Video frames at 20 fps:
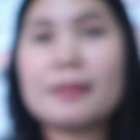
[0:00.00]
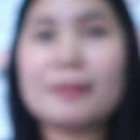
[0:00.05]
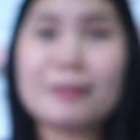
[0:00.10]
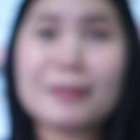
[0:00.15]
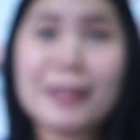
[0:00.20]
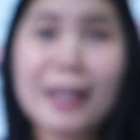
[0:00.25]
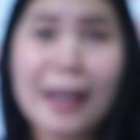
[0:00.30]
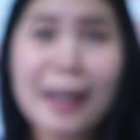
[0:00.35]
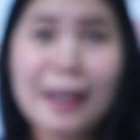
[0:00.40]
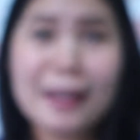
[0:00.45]

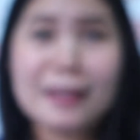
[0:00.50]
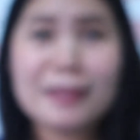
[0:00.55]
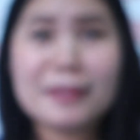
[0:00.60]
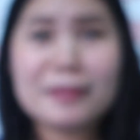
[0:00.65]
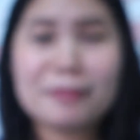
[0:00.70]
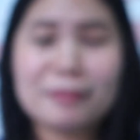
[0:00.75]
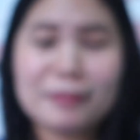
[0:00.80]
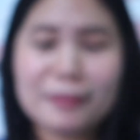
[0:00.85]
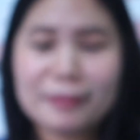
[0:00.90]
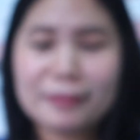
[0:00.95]
Okay,
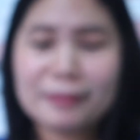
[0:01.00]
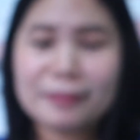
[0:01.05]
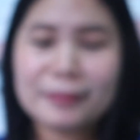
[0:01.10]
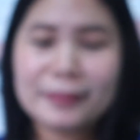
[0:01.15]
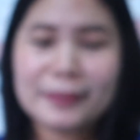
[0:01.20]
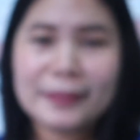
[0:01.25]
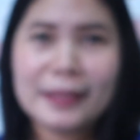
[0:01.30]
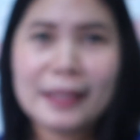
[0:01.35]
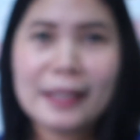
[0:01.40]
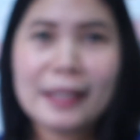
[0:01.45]

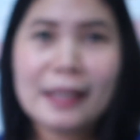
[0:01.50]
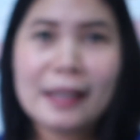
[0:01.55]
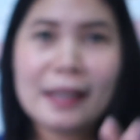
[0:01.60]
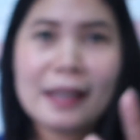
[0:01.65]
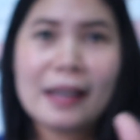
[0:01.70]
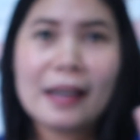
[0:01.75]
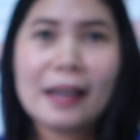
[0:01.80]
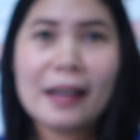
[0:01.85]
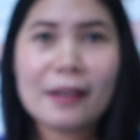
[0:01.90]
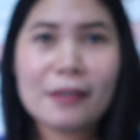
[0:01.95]

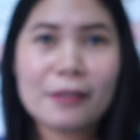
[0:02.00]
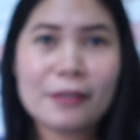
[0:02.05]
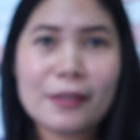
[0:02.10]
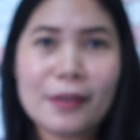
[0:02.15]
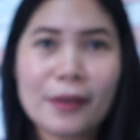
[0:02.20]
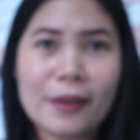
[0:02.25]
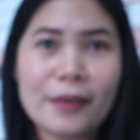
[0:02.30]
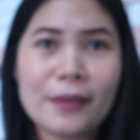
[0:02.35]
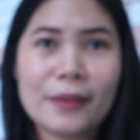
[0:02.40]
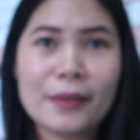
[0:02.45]
I don't
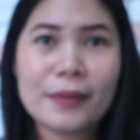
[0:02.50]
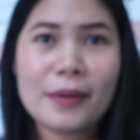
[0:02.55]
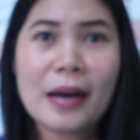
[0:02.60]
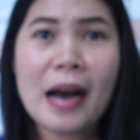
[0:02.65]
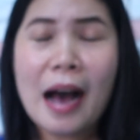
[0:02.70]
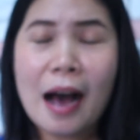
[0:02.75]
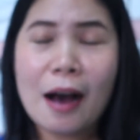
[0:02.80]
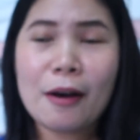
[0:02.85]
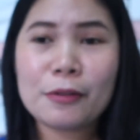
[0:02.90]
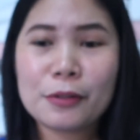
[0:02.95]
know
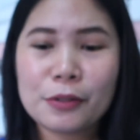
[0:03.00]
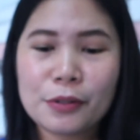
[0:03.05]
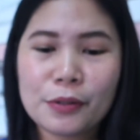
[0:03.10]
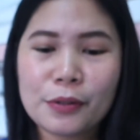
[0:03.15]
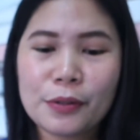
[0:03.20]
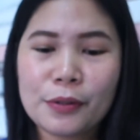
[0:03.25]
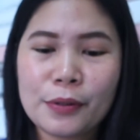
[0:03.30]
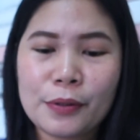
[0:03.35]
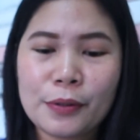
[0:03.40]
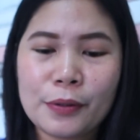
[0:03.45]
how
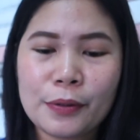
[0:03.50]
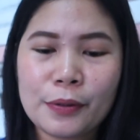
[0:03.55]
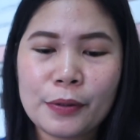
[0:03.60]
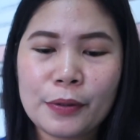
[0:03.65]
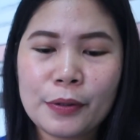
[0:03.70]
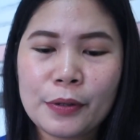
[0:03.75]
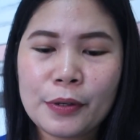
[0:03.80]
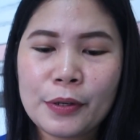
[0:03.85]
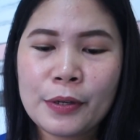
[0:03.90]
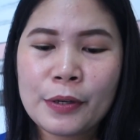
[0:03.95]
to
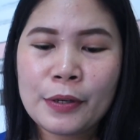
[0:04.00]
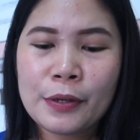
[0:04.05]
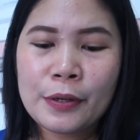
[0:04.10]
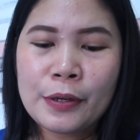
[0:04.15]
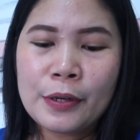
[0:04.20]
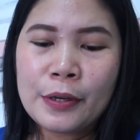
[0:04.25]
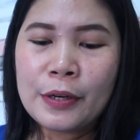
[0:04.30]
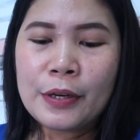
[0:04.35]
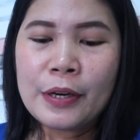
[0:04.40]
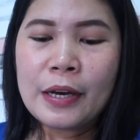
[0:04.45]

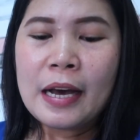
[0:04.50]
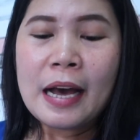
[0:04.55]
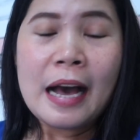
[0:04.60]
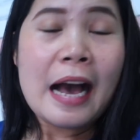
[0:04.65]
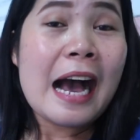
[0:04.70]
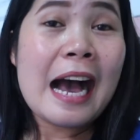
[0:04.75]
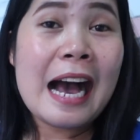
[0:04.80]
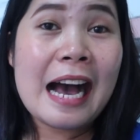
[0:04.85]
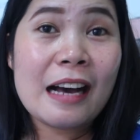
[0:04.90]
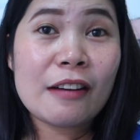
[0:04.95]

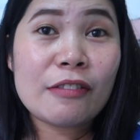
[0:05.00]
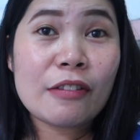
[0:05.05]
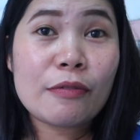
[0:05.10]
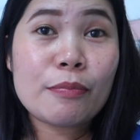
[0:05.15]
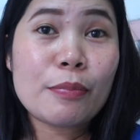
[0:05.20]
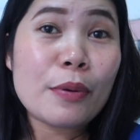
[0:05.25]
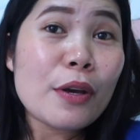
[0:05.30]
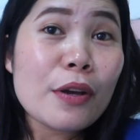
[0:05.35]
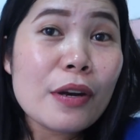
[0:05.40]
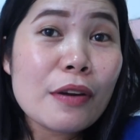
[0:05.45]
have a
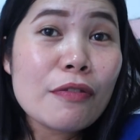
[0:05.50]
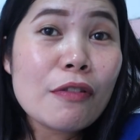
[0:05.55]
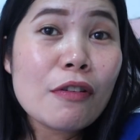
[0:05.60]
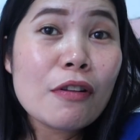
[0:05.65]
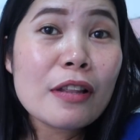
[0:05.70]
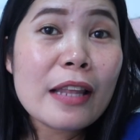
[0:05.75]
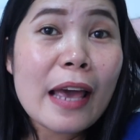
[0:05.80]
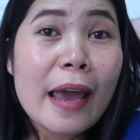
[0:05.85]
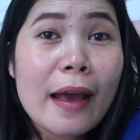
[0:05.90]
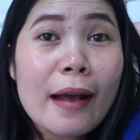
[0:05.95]
beautiful
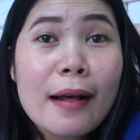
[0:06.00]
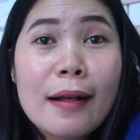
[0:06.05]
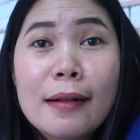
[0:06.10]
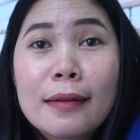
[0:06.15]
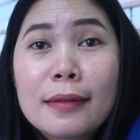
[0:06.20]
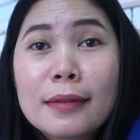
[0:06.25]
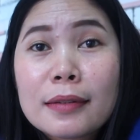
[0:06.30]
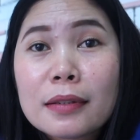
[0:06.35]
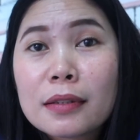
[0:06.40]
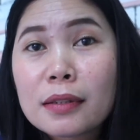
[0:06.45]

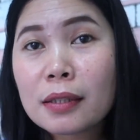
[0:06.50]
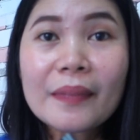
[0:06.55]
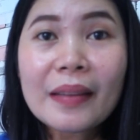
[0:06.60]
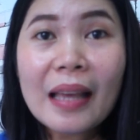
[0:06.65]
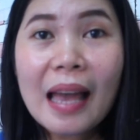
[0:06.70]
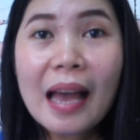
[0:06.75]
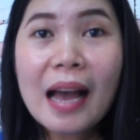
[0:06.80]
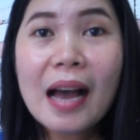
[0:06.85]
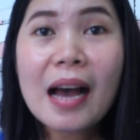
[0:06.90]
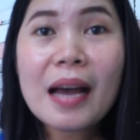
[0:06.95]
nails.
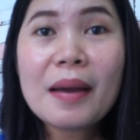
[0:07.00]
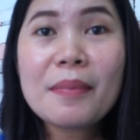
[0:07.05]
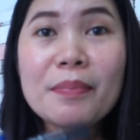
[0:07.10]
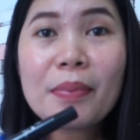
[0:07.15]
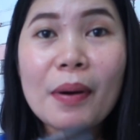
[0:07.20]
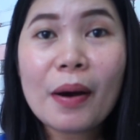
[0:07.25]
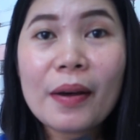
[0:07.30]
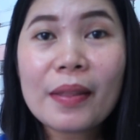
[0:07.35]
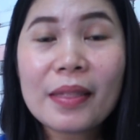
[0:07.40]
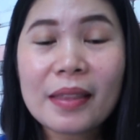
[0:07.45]
I
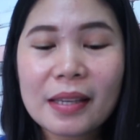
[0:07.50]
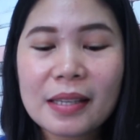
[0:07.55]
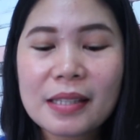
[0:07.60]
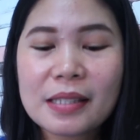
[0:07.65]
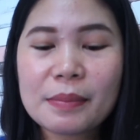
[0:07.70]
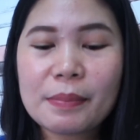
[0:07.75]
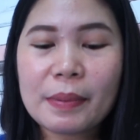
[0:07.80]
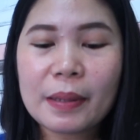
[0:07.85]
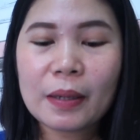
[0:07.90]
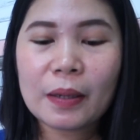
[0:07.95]
bought
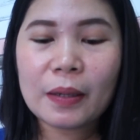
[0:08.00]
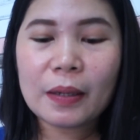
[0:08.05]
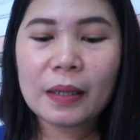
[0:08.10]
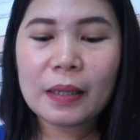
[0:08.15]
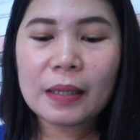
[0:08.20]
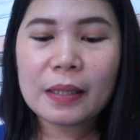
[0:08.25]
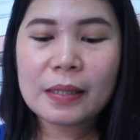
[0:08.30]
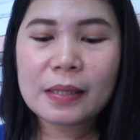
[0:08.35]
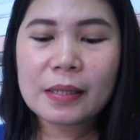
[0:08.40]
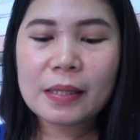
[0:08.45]
this
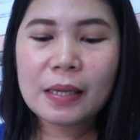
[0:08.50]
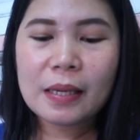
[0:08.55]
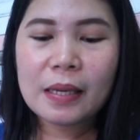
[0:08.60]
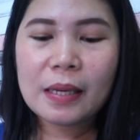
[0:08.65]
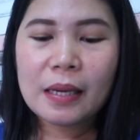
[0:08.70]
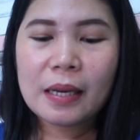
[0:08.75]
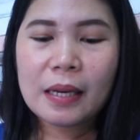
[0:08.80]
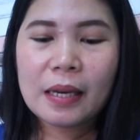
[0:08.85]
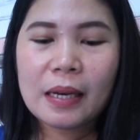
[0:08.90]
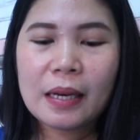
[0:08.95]
because
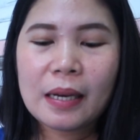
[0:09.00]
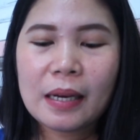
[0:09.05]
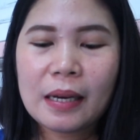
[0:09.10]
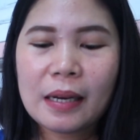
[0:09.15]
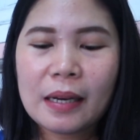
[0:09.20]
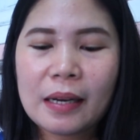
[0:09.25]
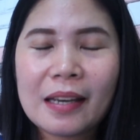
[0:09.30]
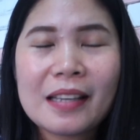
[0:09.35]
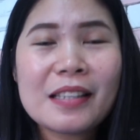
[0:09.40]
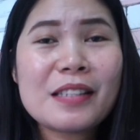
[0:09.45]

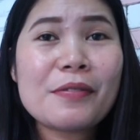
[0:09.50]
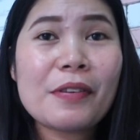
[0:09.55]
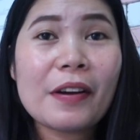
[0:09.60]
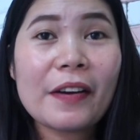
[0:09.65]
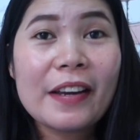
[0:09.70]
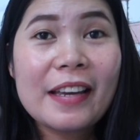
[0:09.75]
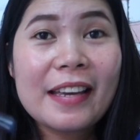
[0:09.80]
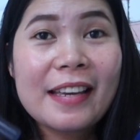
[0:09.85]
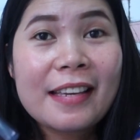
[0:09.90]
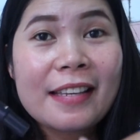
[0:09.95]
it's
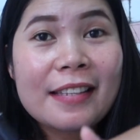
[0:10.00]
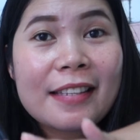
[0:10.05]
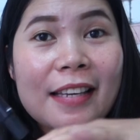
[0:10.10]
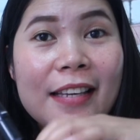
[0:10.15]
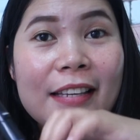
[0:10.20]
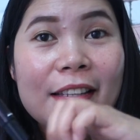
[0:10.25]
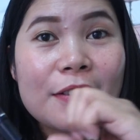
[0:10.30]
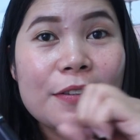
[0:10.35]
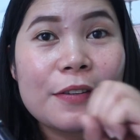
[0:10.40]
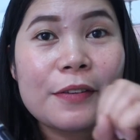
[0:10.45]
very
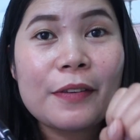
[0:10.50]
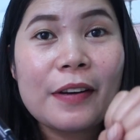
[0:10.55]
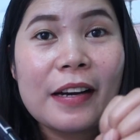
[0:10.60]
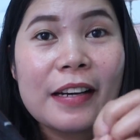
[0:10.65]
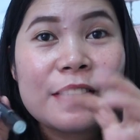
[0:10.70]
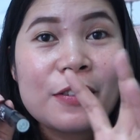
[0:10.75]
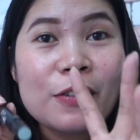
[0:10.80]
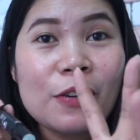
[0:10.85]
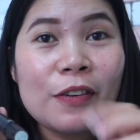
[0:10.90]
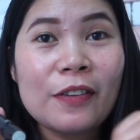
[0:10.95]
easy to,
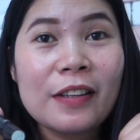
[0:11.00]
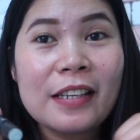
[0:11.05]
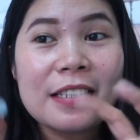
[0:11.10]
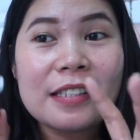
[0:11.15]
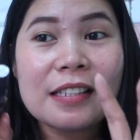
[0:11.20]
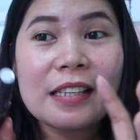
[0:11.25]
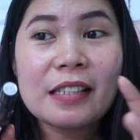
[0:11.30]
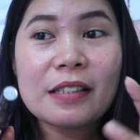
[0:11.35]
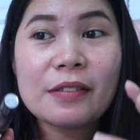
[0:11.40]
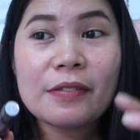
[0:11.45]
I saw
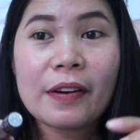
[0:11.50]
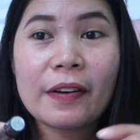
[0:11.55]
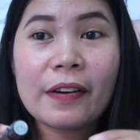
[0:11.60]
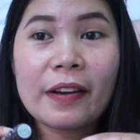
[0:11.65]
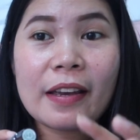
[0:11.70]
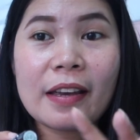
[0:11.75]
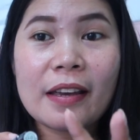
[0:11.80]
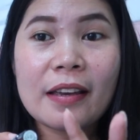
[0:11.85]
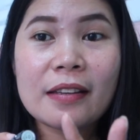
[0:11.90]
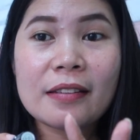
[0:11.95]
this, it's very
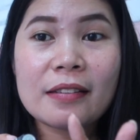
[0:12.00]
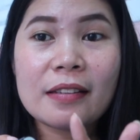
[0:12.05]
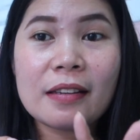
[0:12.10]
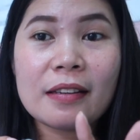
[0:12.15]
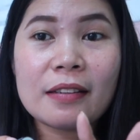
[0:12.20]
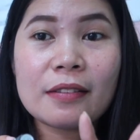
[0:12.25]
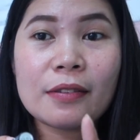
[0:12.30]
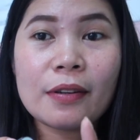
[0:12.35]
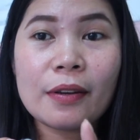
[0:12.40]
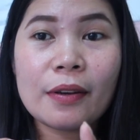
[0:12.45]
easy
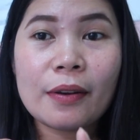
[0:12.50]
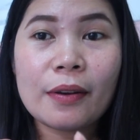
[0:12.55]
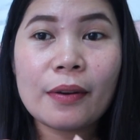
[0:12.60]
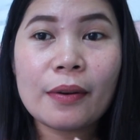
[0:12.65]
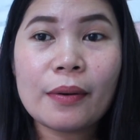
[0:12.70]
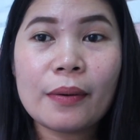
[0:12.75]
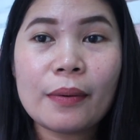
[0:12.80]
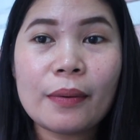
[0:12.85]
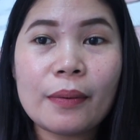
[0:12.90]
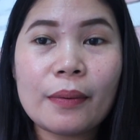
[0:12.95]

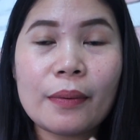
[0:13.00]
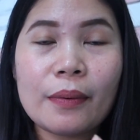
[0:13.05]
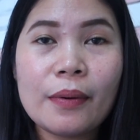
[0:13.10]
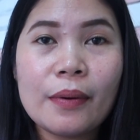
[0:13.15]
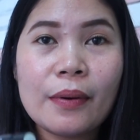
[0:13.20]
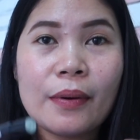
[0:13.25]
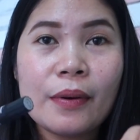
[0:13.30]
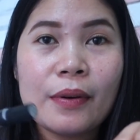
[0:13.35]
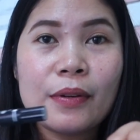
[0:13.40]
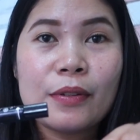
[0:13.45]

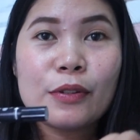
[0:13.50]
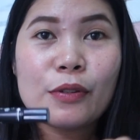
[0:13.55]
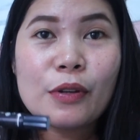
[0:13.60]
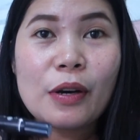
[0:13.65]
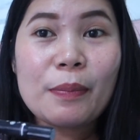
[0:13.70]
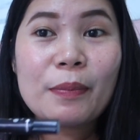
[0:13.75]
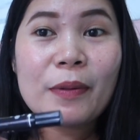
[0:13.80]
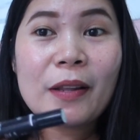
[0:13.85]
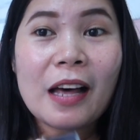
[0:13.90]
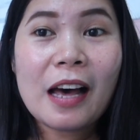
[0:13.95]
to
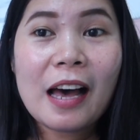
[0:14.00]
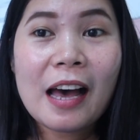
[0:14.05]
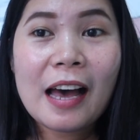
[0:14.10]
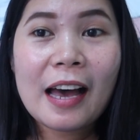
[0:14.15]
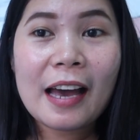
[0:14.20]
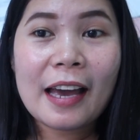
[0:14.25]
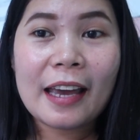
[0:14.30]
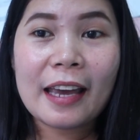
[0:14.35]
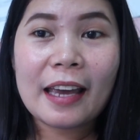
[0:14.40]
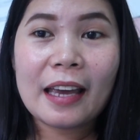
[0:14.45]

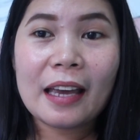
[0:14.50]
apply.